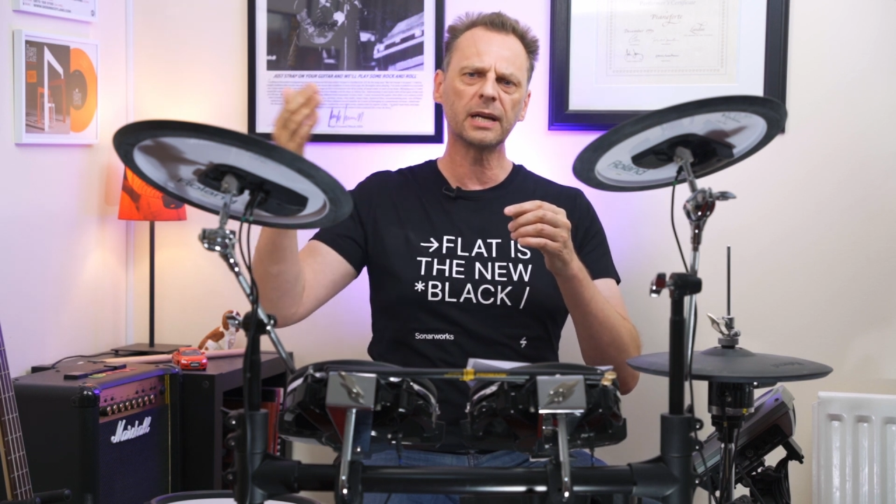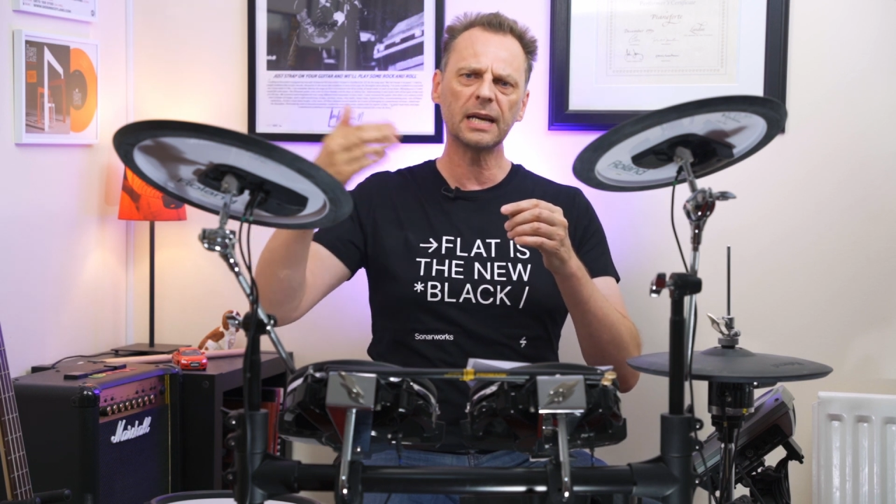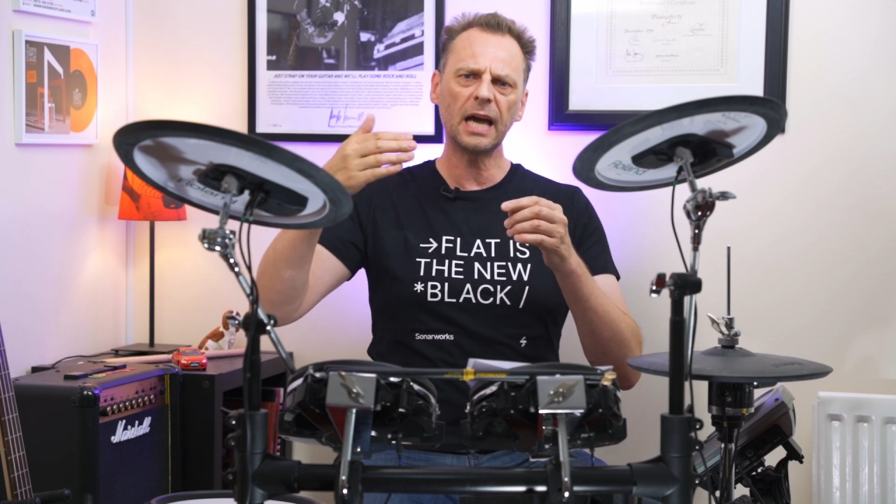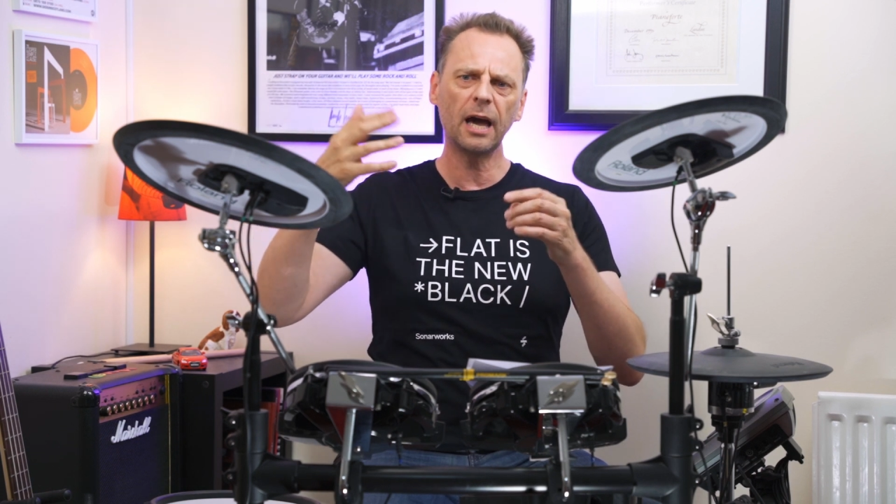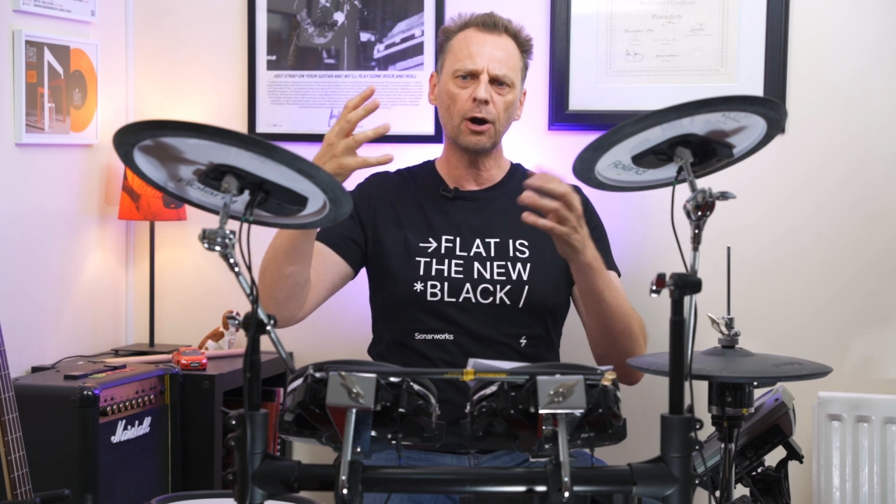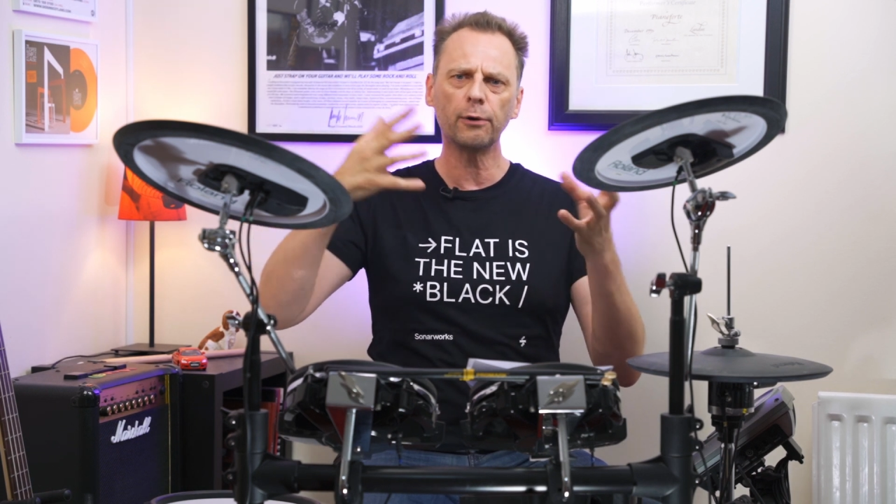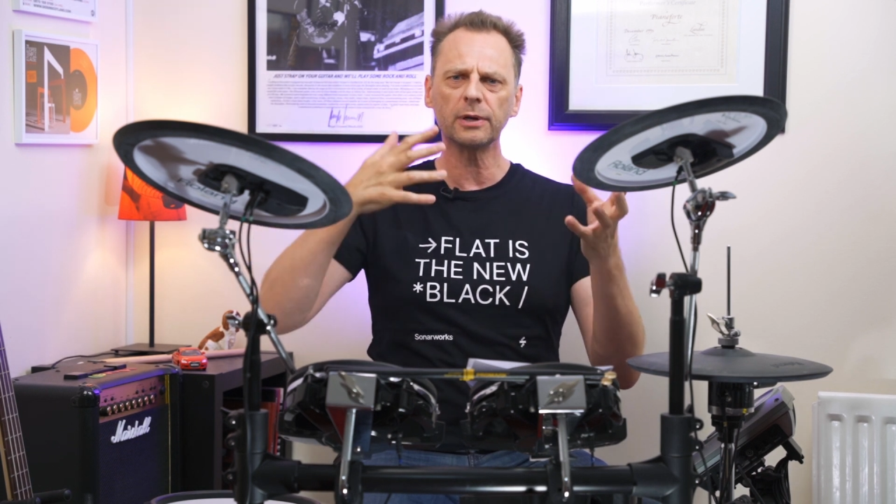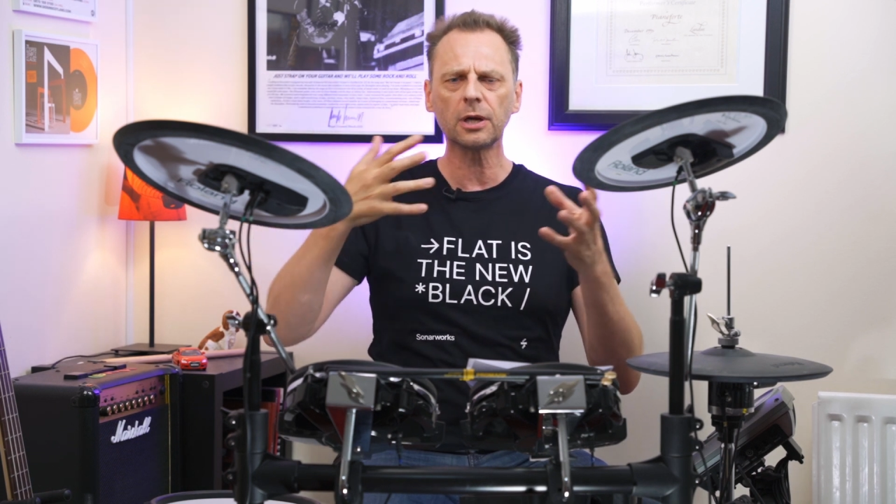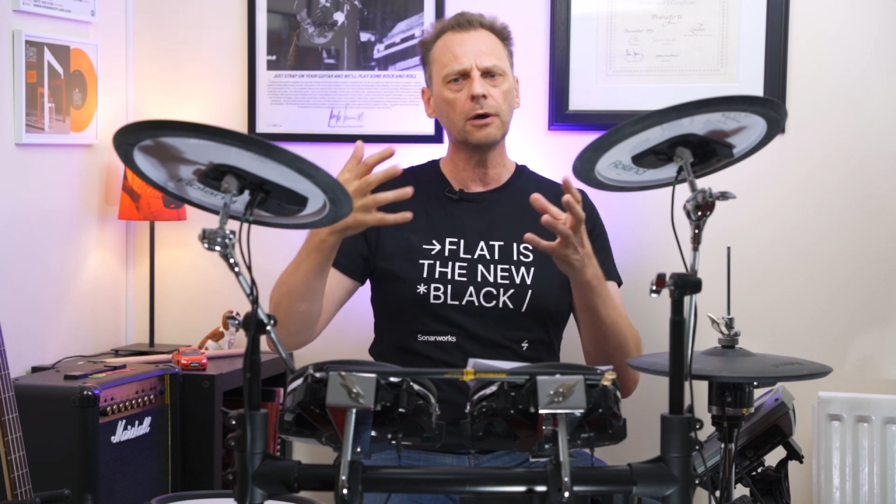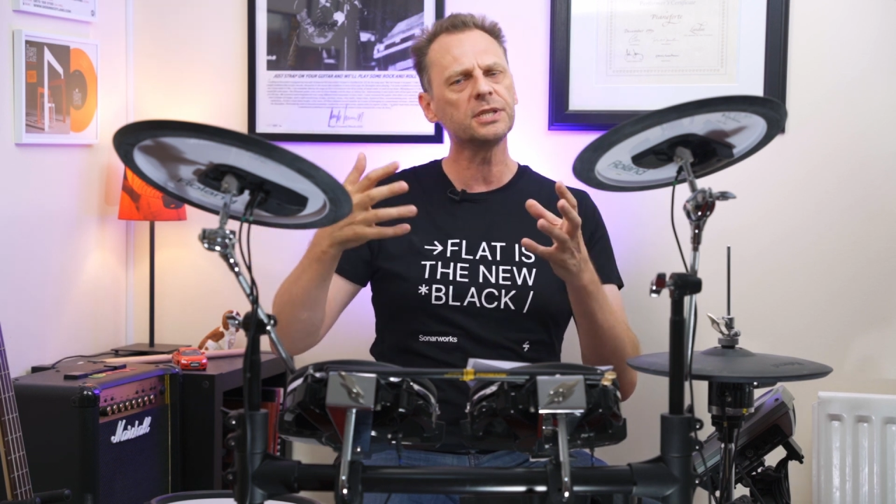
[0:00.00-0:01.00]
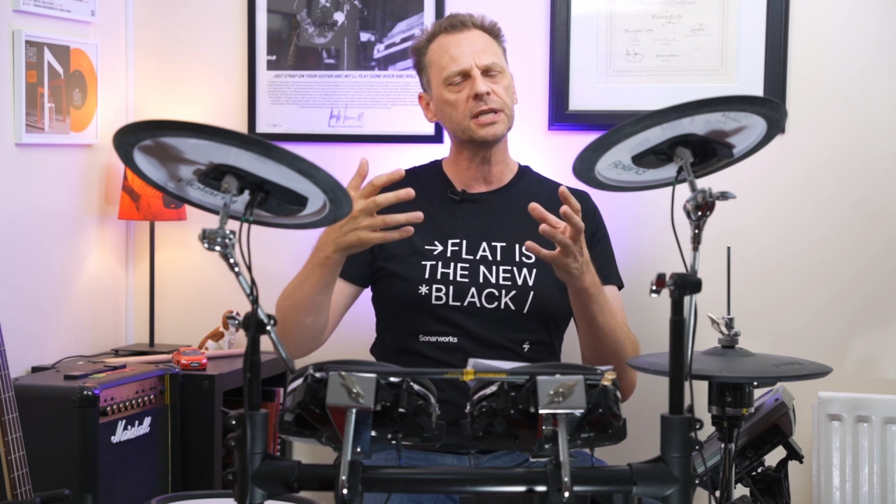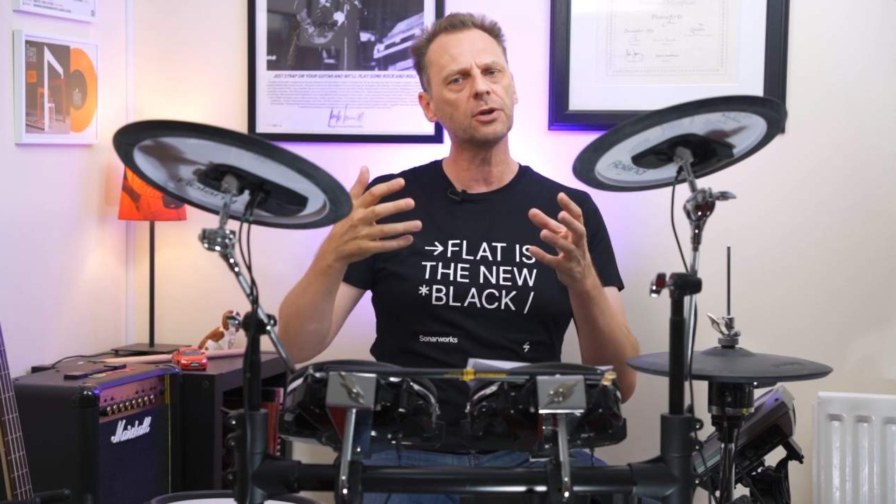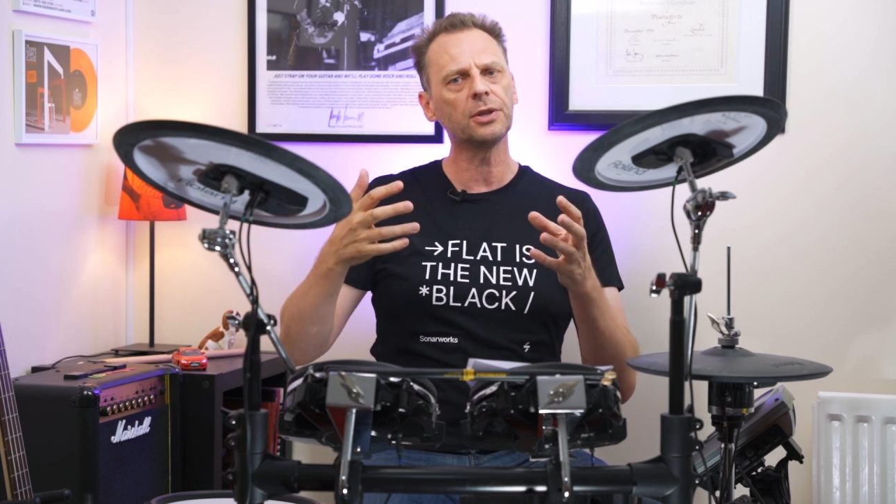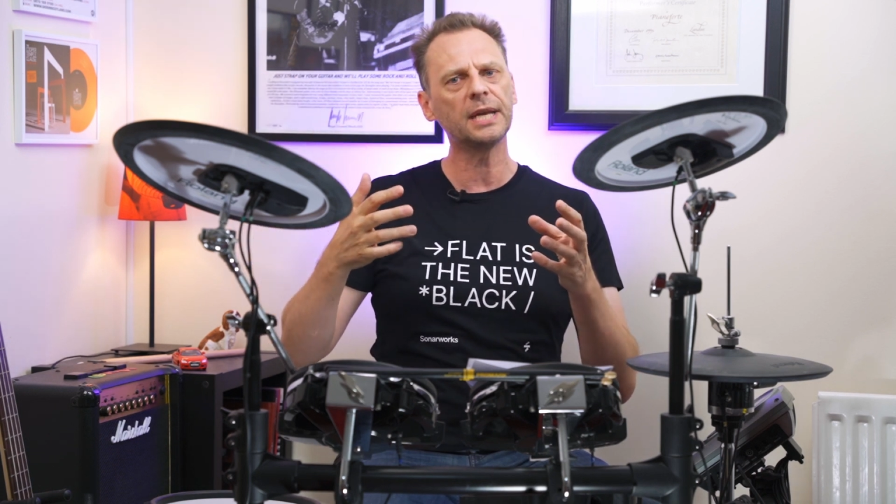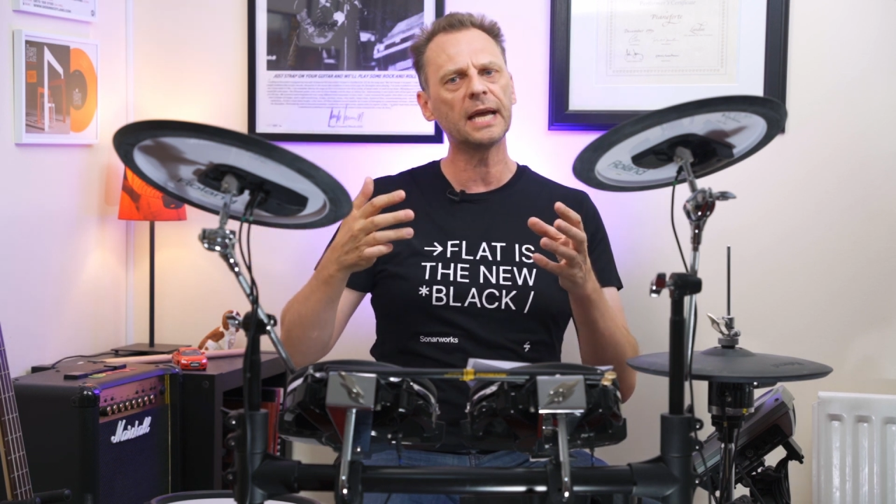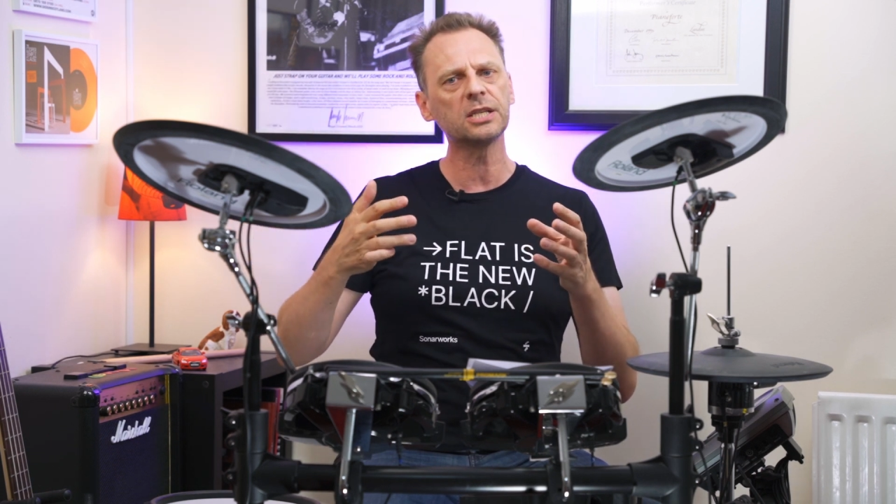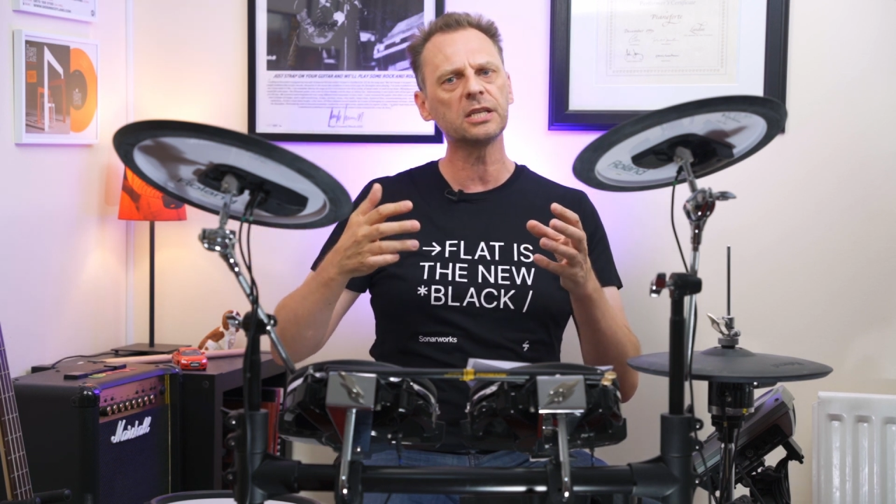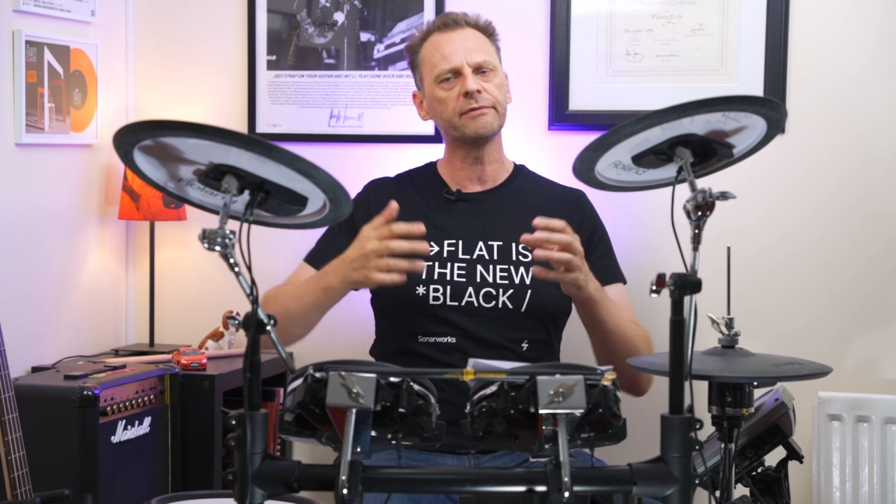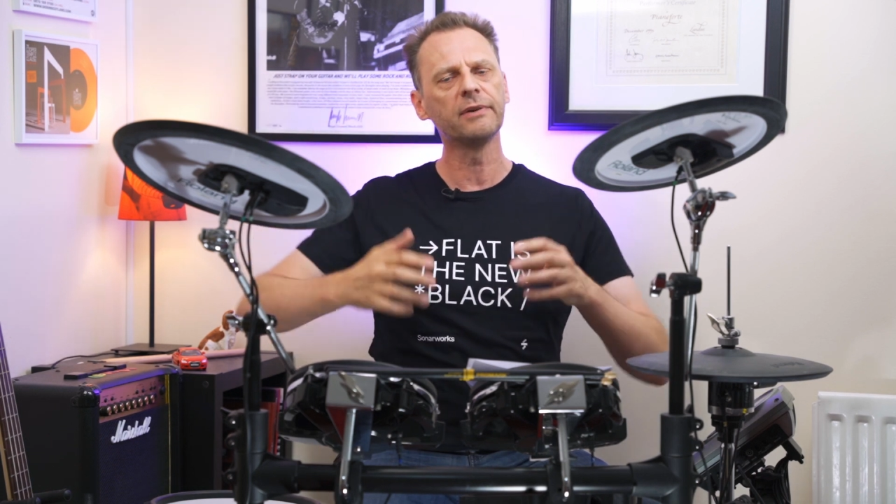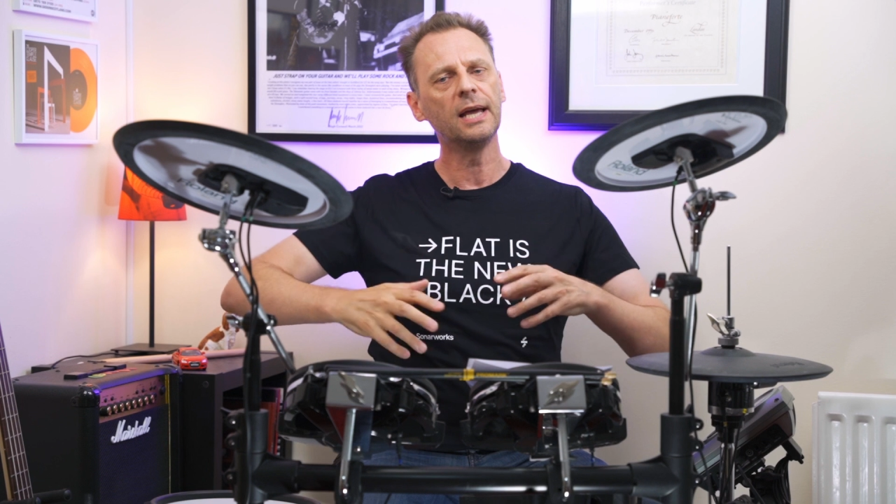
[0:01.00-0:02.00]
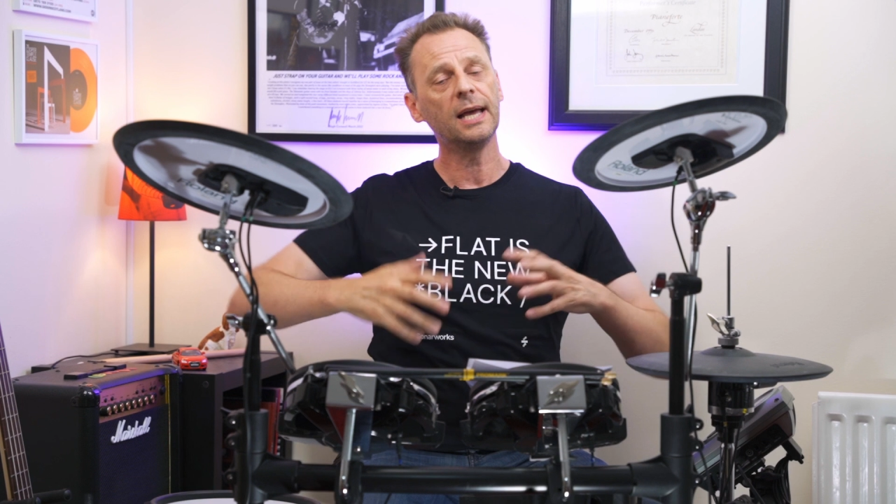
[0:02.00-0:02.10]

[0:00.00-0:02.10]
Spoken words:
glare or a ghosting on the negative,